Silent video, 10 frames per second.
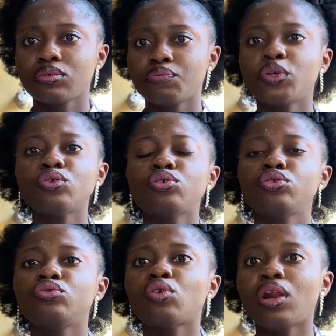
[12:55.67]
Because you're
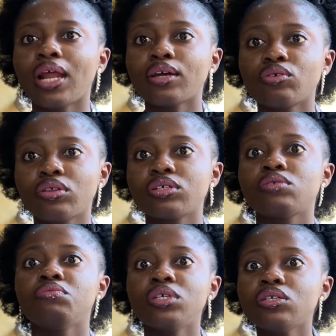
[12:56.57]
not like others
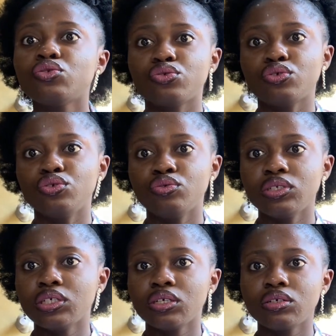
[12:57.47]
means you're
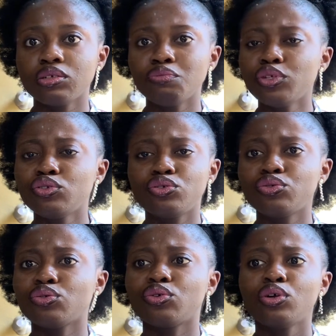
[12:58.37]
unique, means
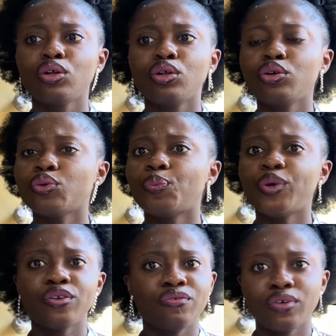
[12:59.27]
you're you're
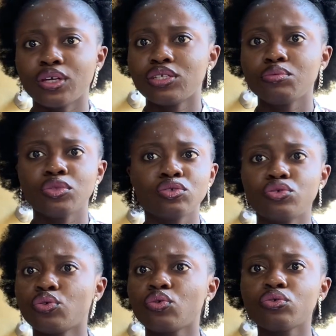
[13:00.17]
perfect, means
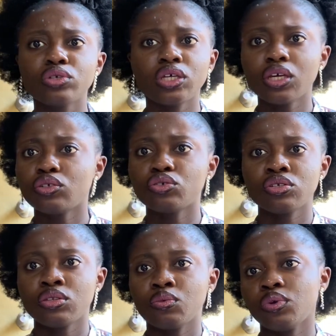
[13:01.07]
you're okay just
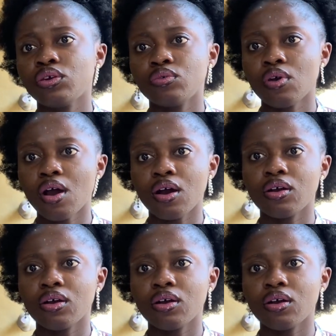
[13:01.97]
the way you are.